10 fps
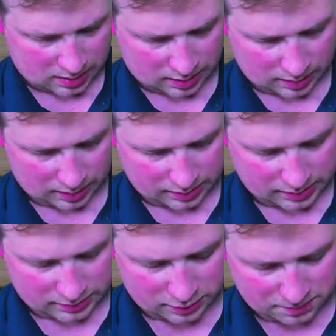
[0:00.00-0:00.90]
Uh,
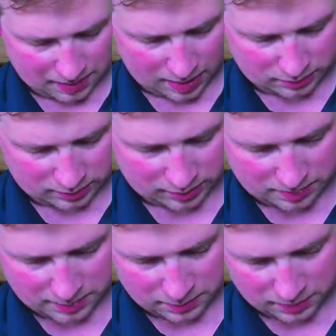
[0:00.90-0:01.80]
these do mount a little
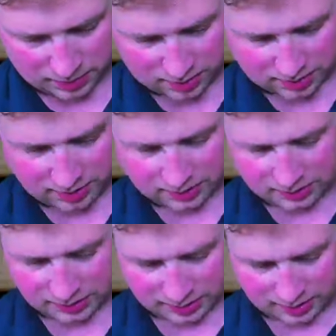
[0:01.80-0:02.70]
bit weird because
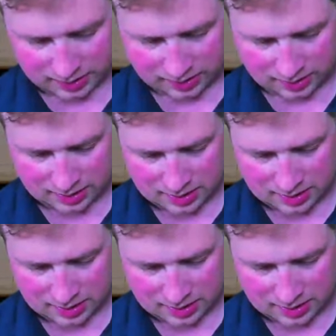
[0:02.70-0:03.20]
like the